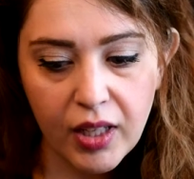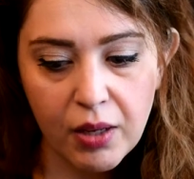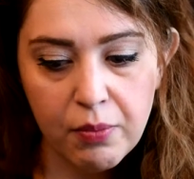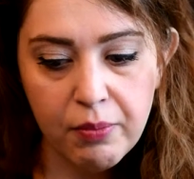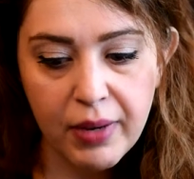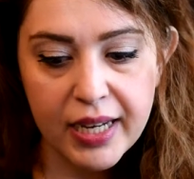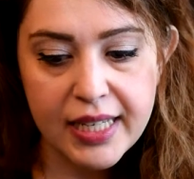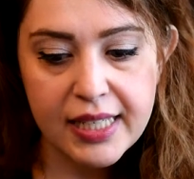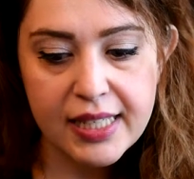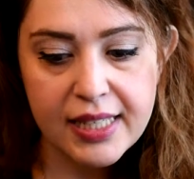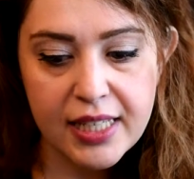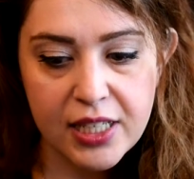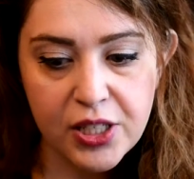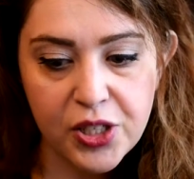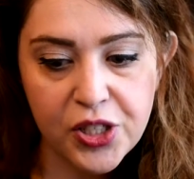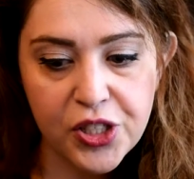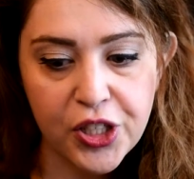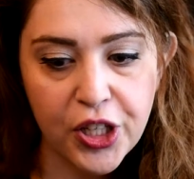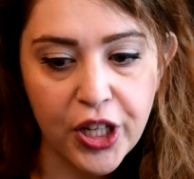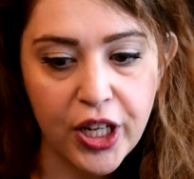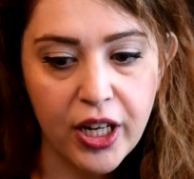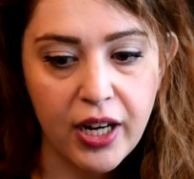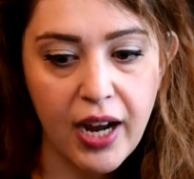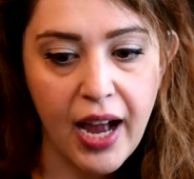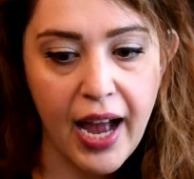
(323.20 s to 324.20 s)
My
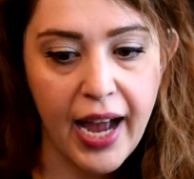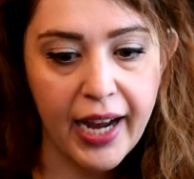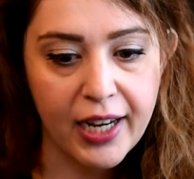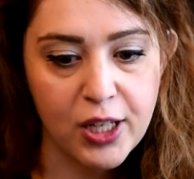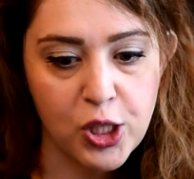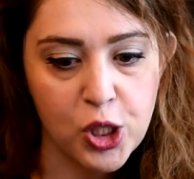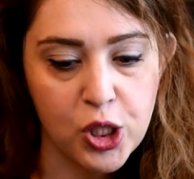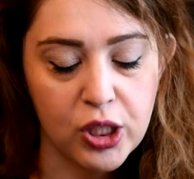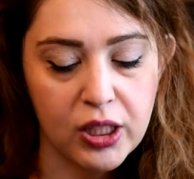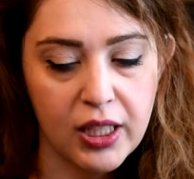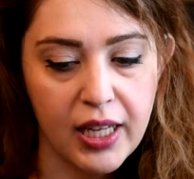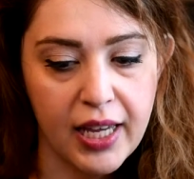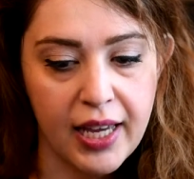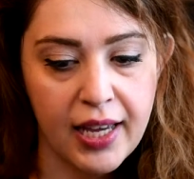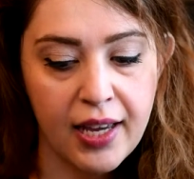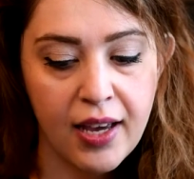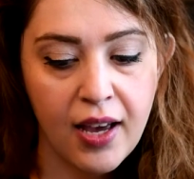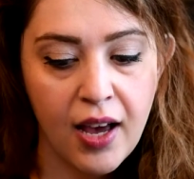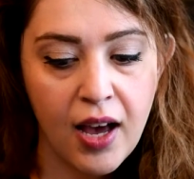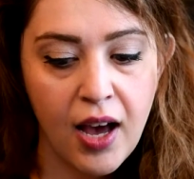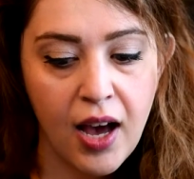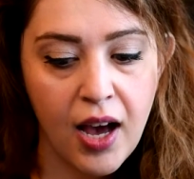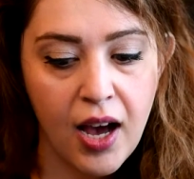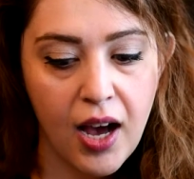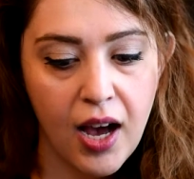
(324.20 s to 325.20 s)
sister actually
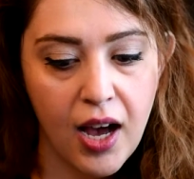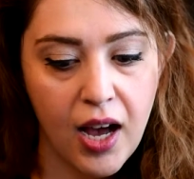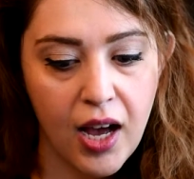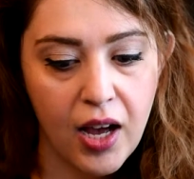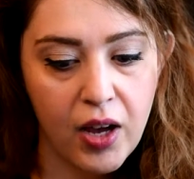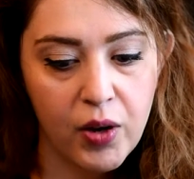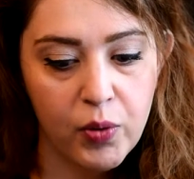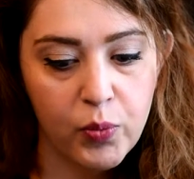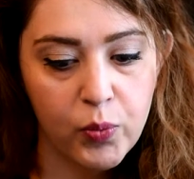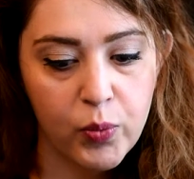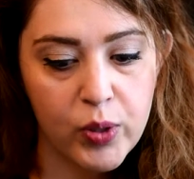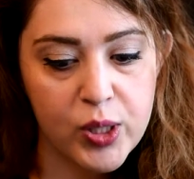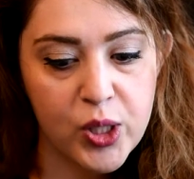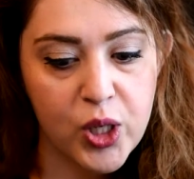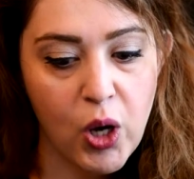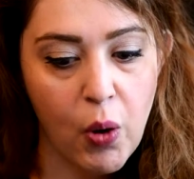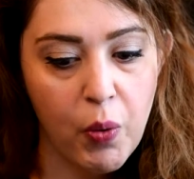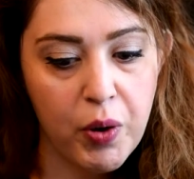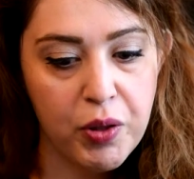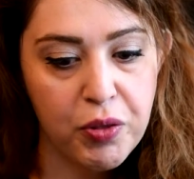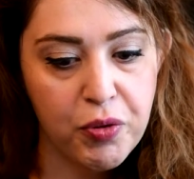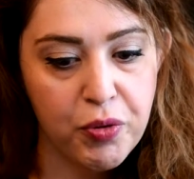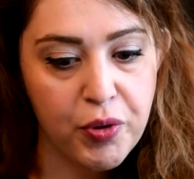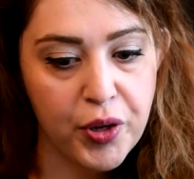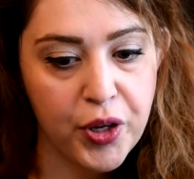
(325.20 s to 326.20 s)
was
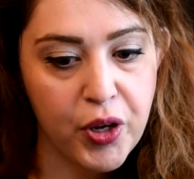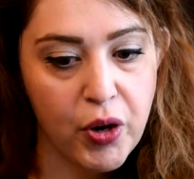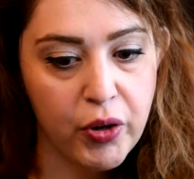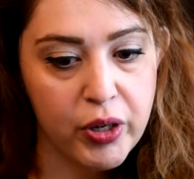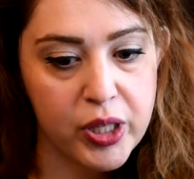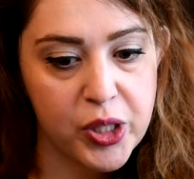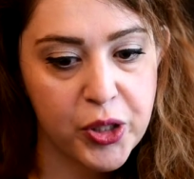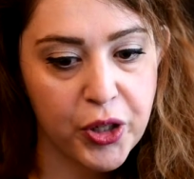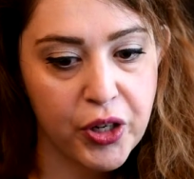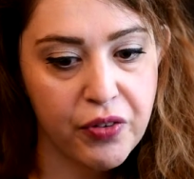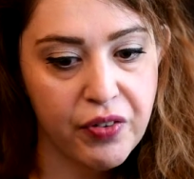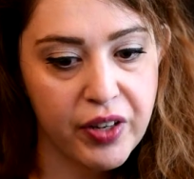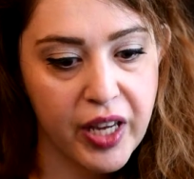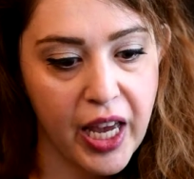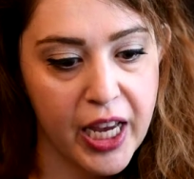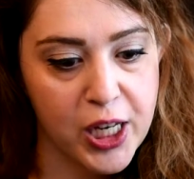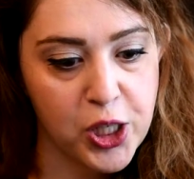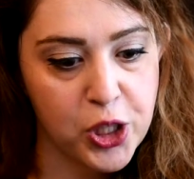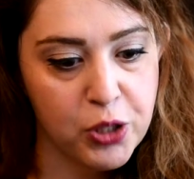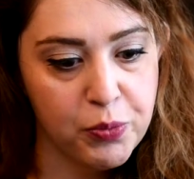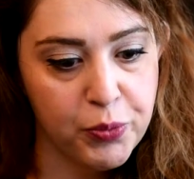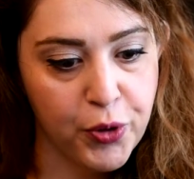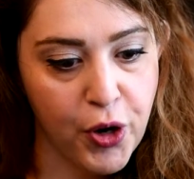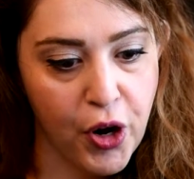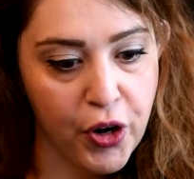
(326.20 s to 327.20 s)
going through a yoga
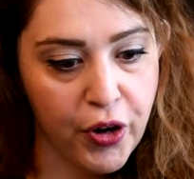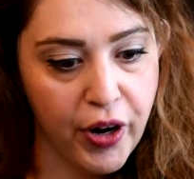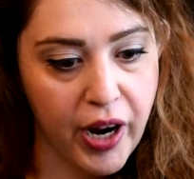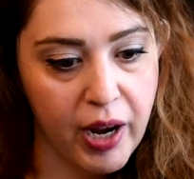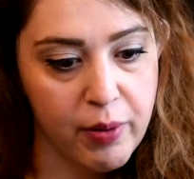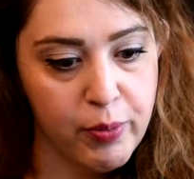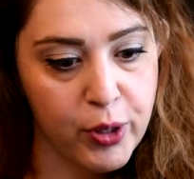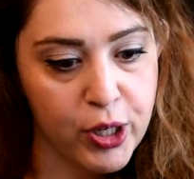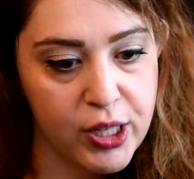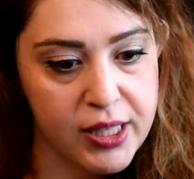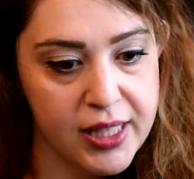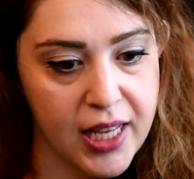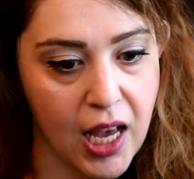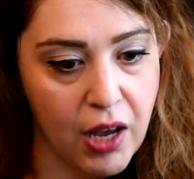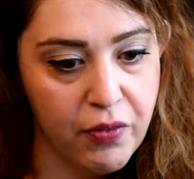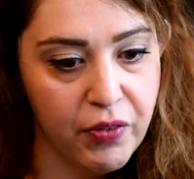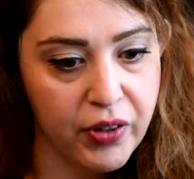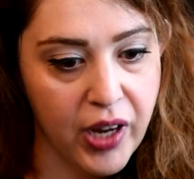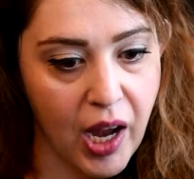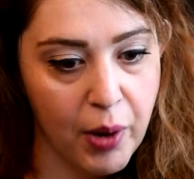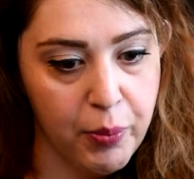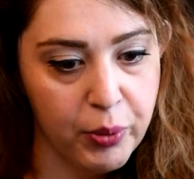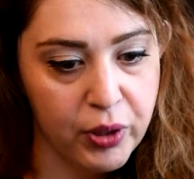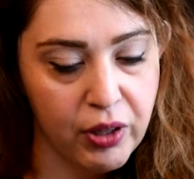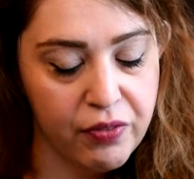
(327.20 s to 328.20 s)
certification program herself a
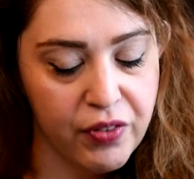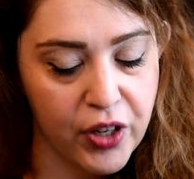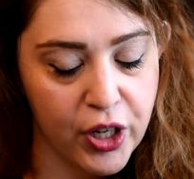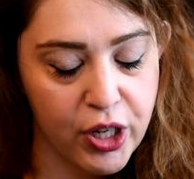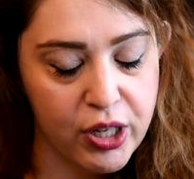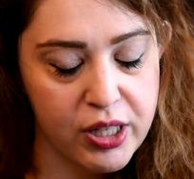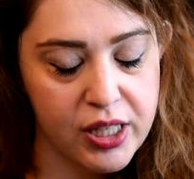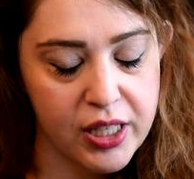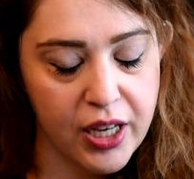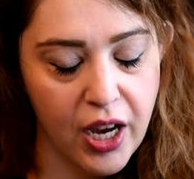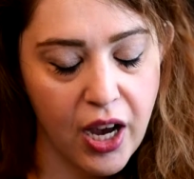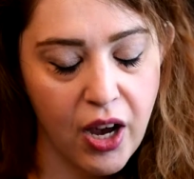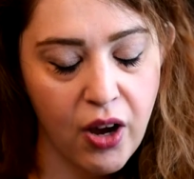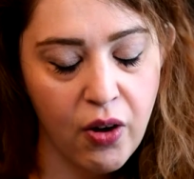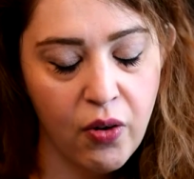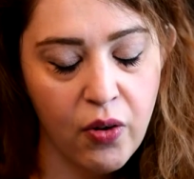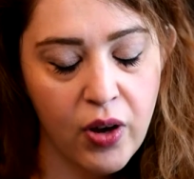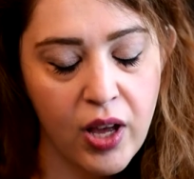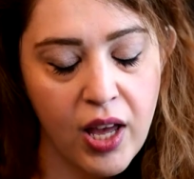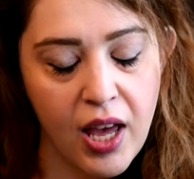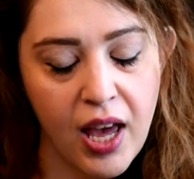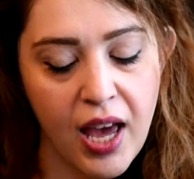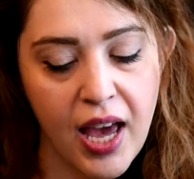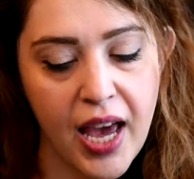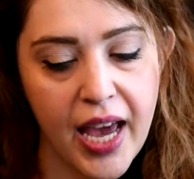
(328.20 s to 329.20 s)
couple of years ago,
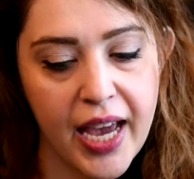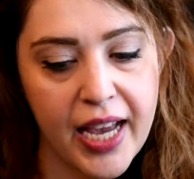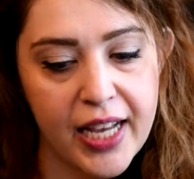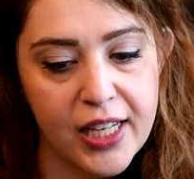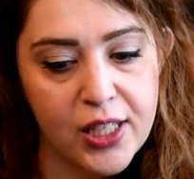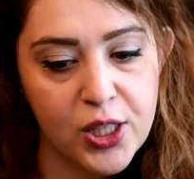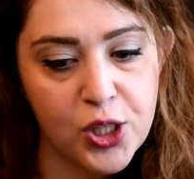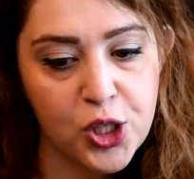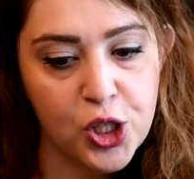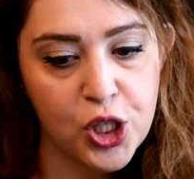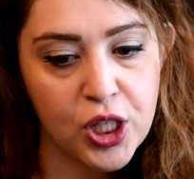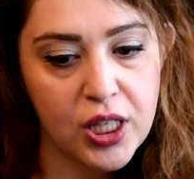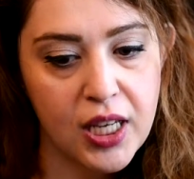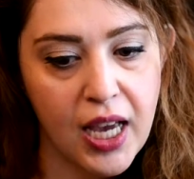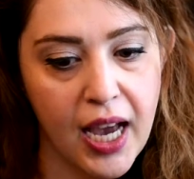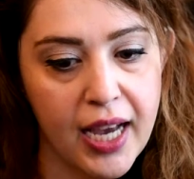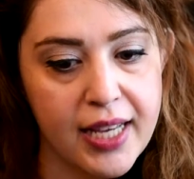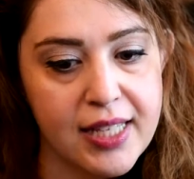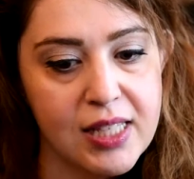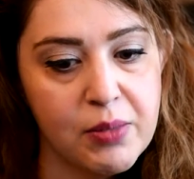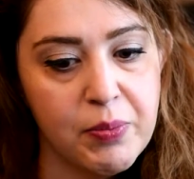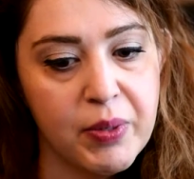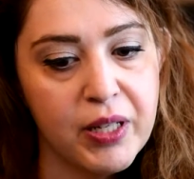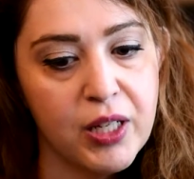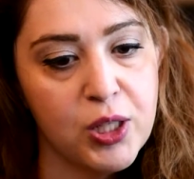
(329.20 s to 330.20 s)
and she
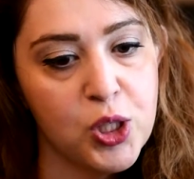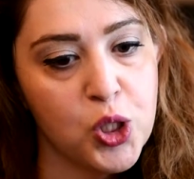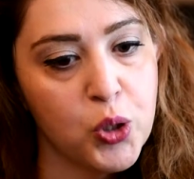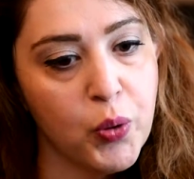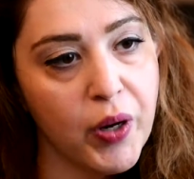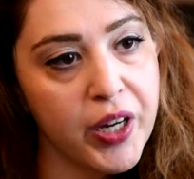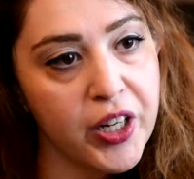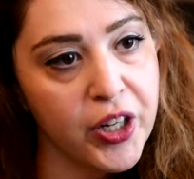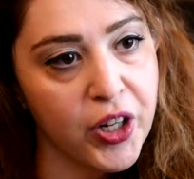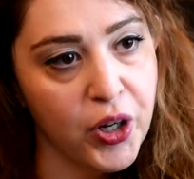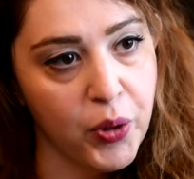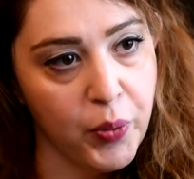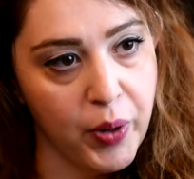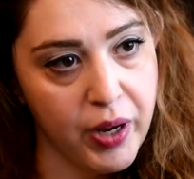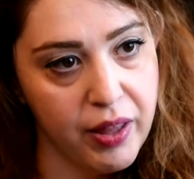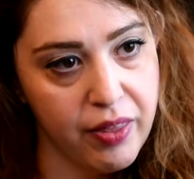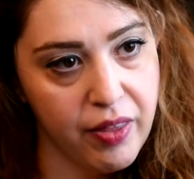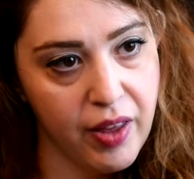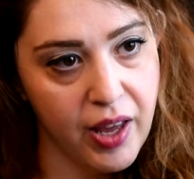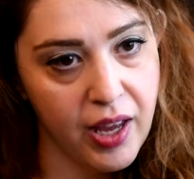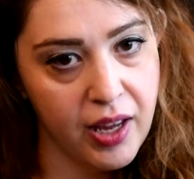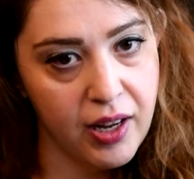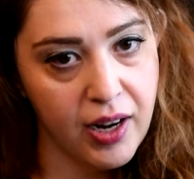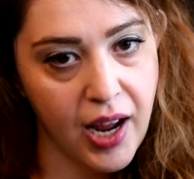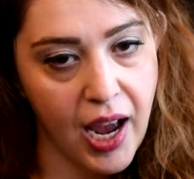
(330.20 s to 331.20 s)
asked me to join her
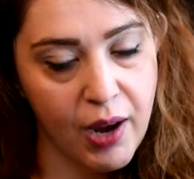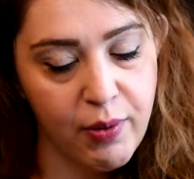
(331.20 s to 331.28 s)
with it.